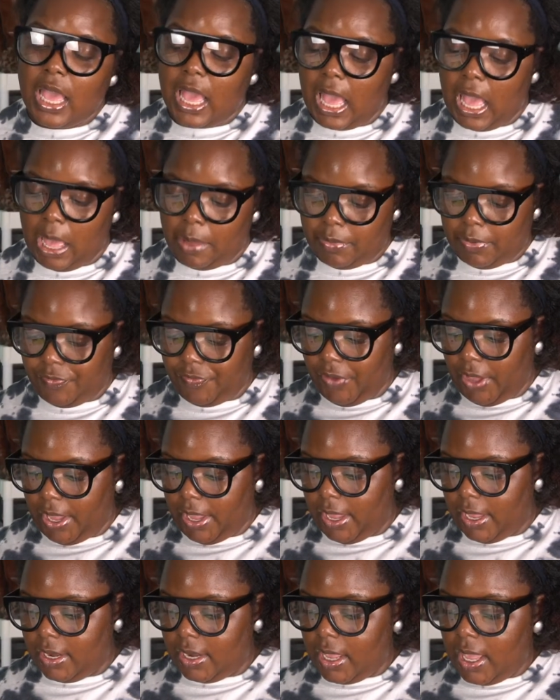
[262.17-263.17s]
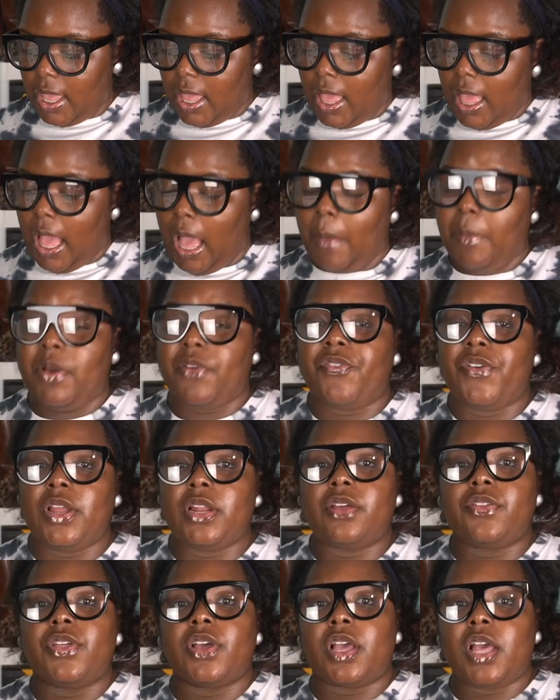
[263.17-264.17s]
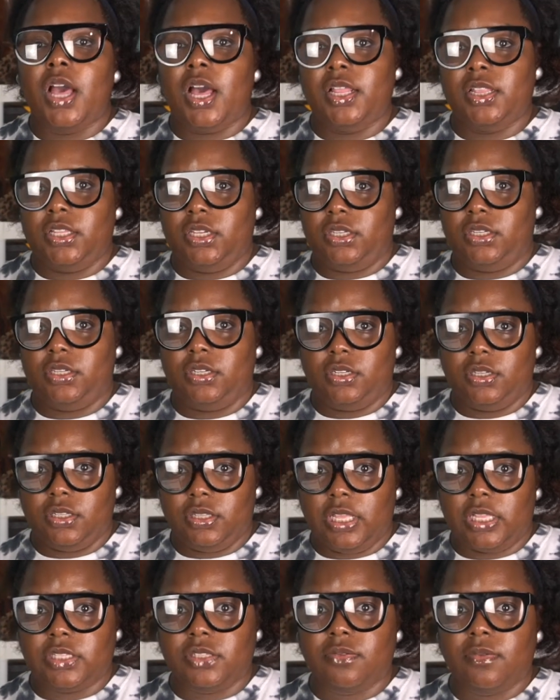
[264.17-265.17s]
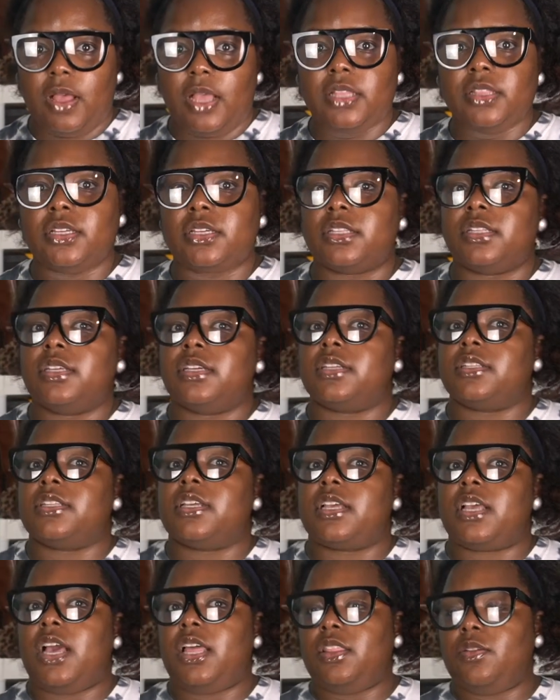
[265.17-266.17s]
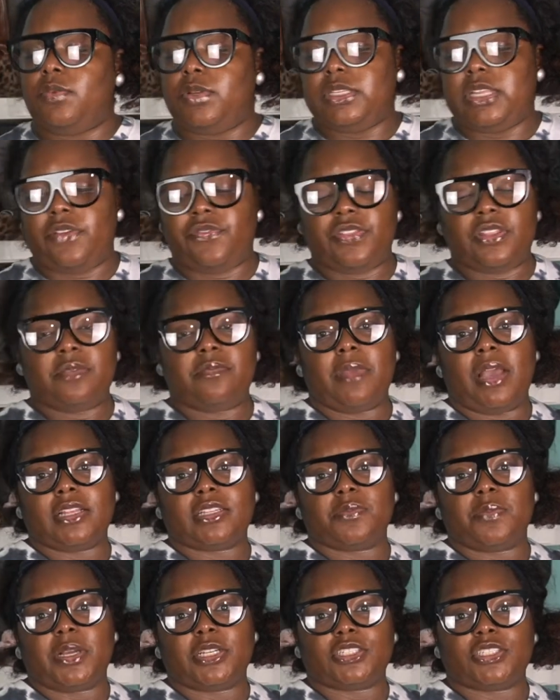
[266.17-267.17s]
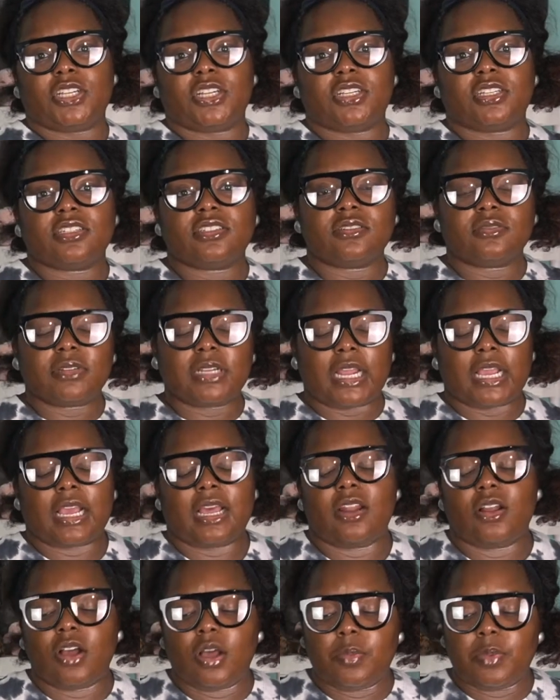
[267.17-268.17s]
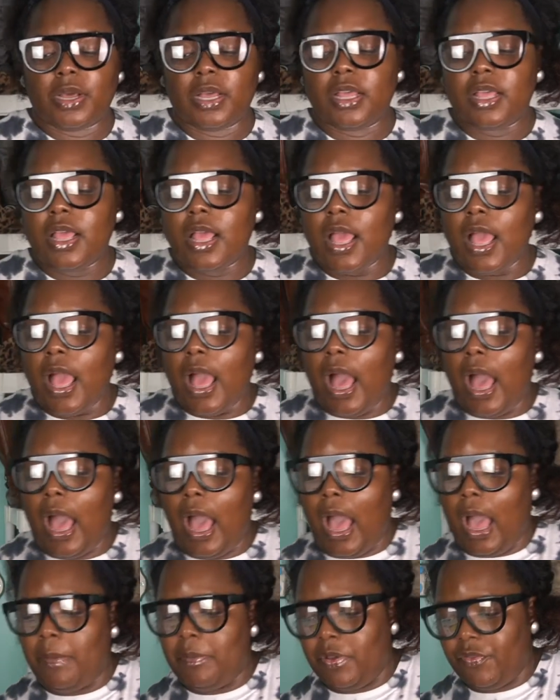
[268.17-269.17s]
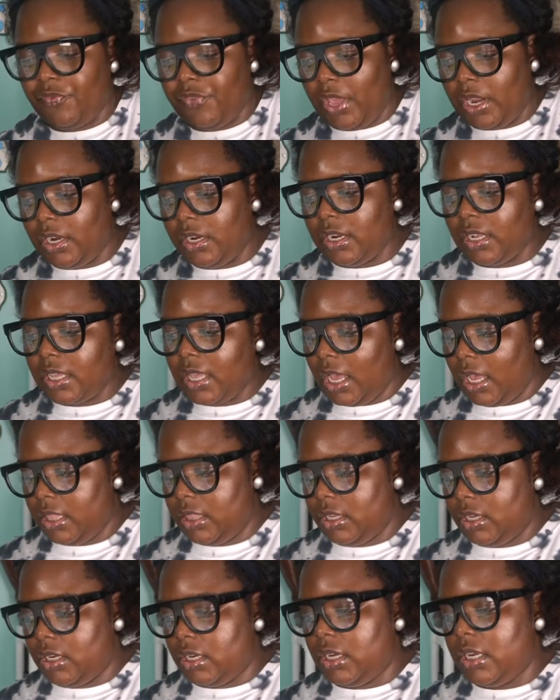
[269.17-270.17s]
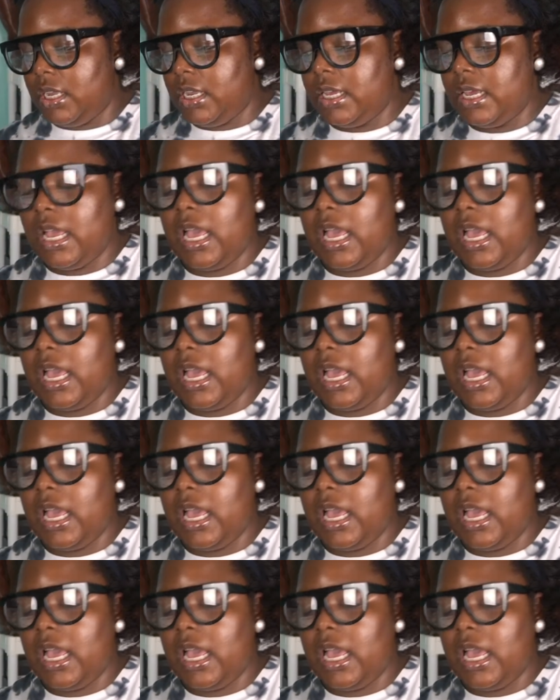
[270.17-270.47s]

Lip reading: I'm a fan of the color. That's why. Look, the color would definitely match my shirt, what I got on. But I'm a fan of the color.